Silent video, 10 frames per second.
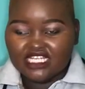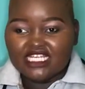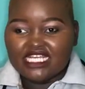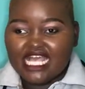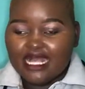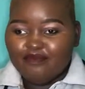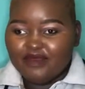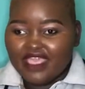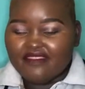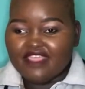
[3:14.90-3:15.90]
and
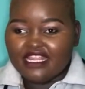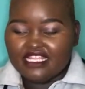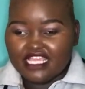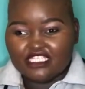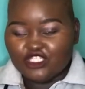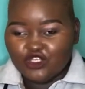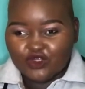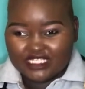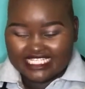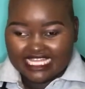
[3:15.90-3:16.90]
then it gets into your
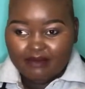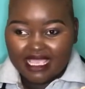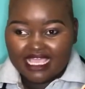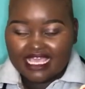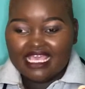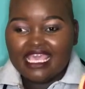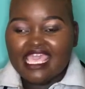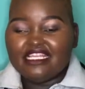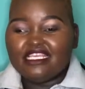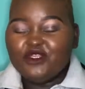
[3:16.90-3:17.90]
stomach, and
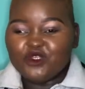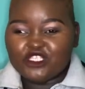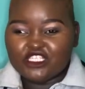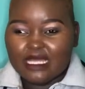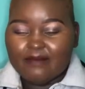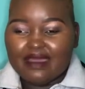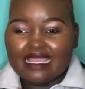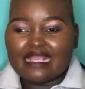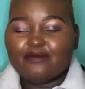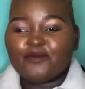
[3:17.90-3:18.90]
in your stomach
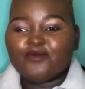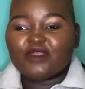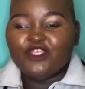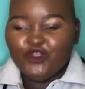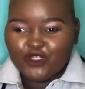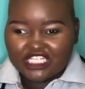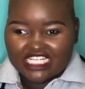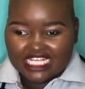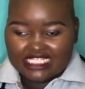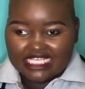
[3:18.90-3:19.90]

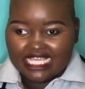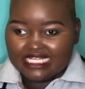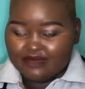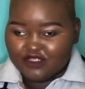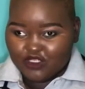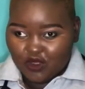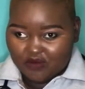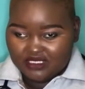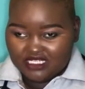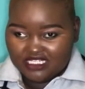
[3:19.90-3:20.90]
nutrients get absorbed.
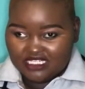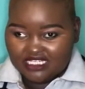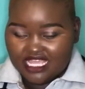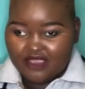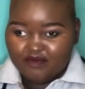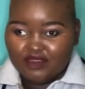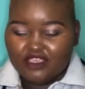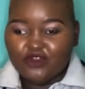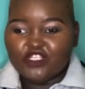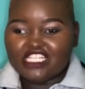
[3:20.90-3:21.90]

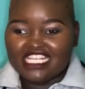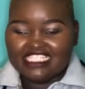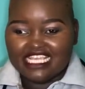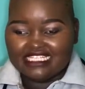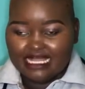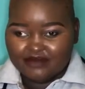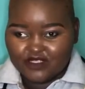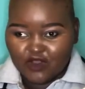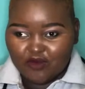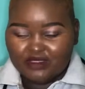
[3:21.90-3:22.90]
Nutrients get
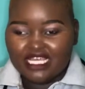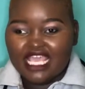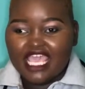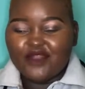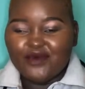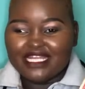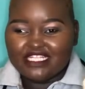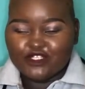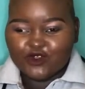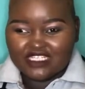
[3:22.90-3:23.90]
absorbed, and what is
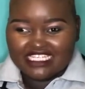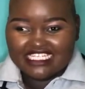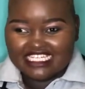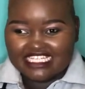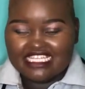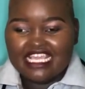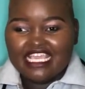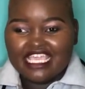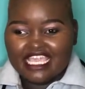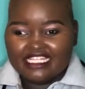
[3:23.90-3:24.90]
not needed
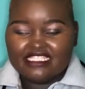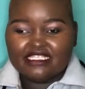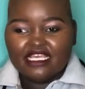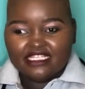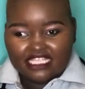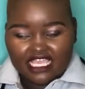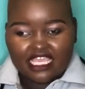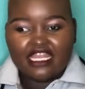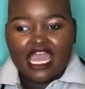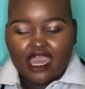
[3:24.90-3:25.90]
gets taken
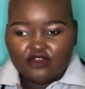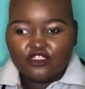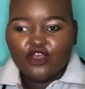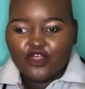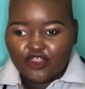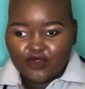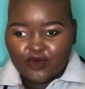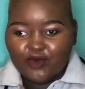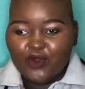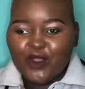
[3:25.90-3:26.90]
out
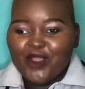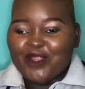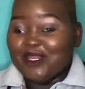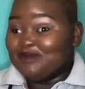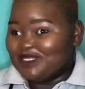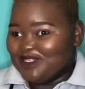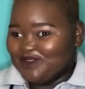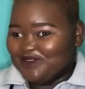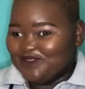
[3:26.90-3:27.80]
through number two.